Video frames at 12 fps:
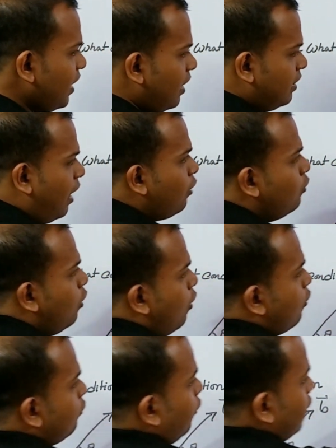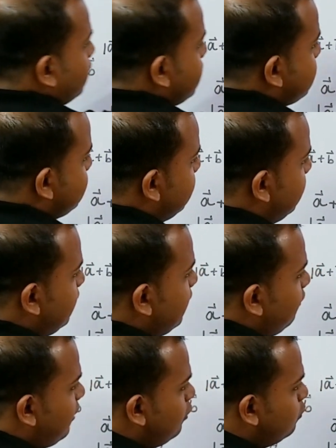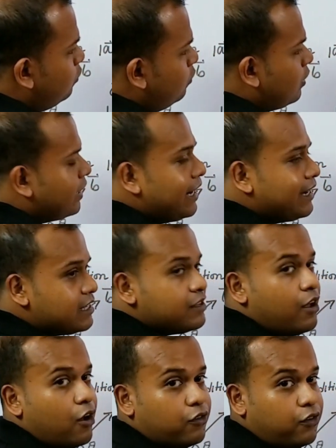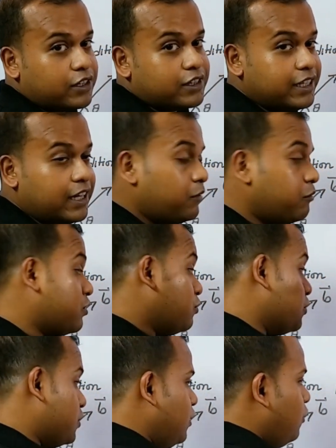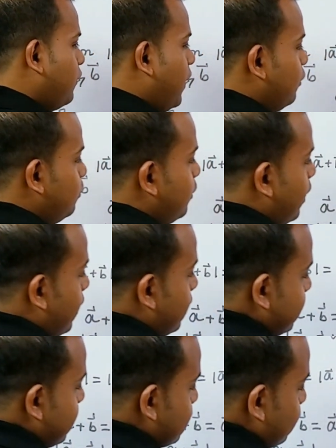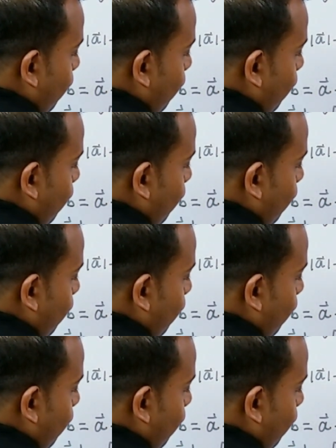Now for this theta value, that is for theta equals to 0 value, this